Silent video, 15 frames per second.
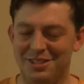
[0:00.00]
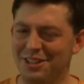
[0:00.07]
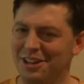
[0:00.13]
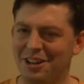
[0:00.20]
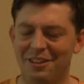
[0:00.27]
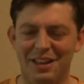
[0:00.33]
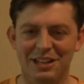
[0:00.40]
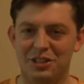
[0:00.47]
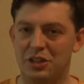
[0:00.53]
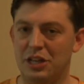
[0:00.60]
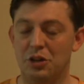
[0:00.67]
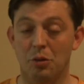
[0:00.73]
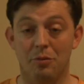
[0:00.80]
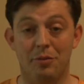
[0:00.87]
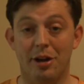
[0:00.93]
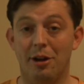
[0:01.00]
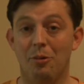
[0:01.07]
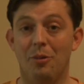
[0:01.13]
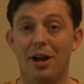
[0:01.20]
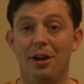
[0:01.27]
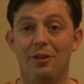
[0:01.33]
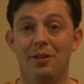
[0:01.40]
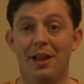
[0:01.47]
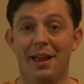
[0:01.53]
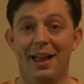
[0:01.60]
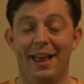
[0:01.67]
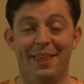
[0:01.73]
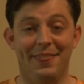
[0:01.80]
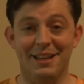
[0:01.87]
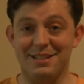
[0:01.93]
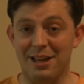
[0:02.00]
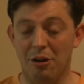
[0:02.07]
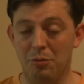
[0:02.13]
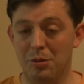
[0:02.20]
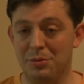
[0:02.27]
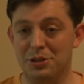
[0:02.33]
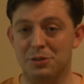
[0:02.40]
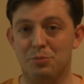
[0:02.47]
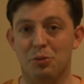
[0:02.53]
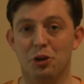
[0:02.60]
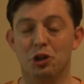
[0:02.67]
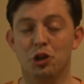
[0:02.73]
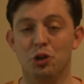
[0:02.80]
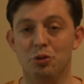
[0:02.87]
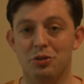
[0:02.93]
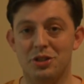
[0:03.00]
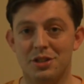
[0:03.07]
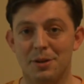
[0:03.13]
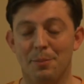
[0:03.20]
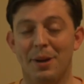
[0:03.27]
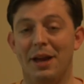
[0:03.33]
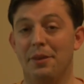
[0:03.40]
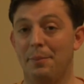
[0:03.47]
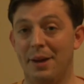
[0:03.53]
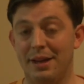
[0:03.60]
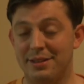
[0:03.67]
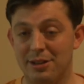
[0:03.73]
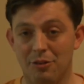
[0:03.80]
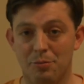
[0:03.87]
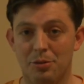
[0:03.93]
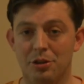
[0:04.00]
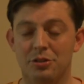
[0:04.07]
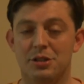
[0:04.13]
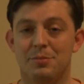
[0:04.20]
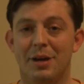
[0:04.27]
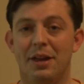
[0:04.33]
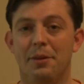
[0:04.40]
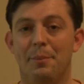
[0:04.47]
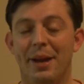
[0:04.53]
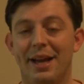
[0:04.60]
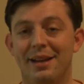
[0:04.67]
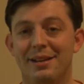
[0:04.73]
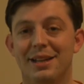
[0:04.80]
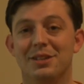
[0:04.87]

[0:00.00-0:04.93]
You know, they, they do it very well. This album is produced by the self-produced by the band